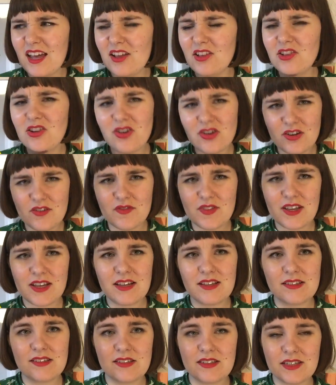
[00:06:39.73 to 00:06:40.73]
A lot of
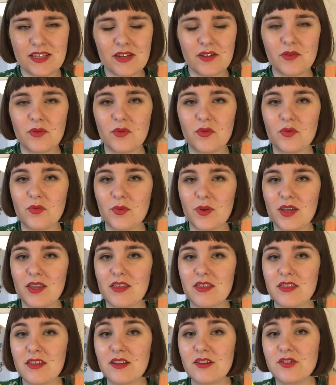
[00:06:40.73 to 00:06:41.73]
these deal
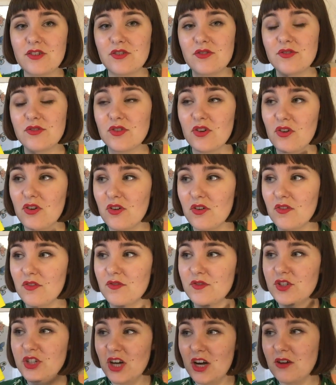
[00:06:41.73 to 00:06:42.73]
with issues
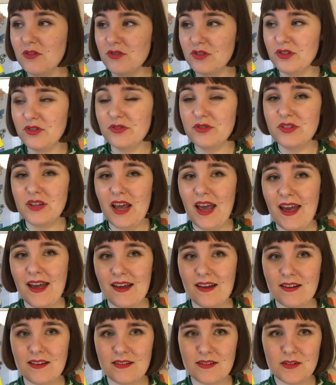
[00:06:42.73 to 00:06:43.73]
of childhood
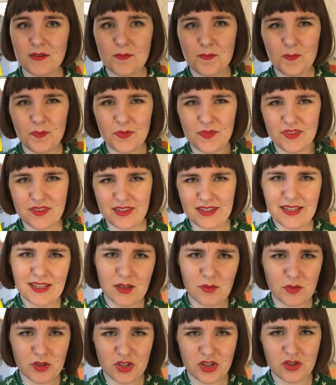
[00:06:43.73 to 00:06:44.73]
and
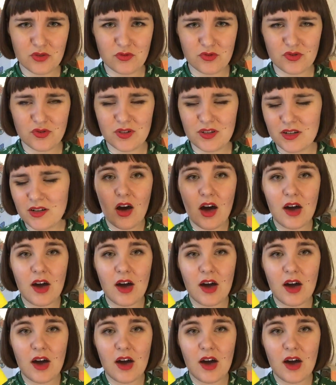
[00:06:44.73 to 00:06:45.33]
dealing with children.